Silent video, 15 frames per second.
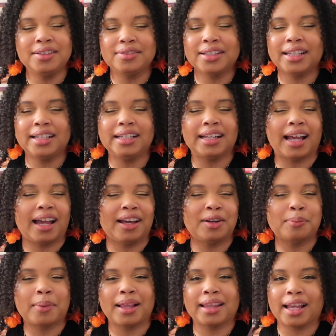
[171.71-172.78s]
of getting out
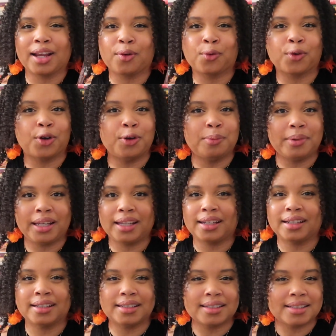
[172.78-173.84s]
of my
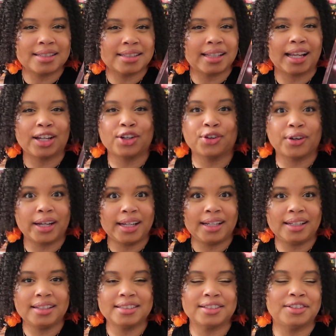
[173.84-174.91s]
romance
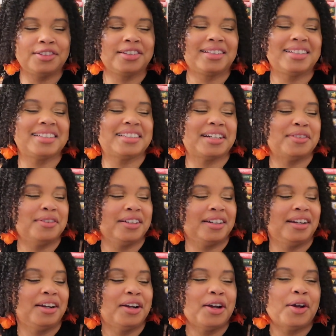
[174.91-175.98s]
craze over the
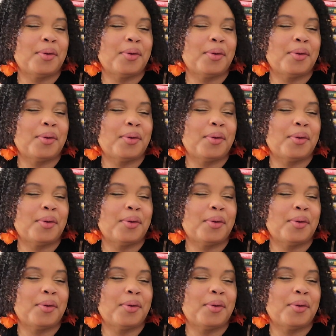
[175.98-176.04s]
summer,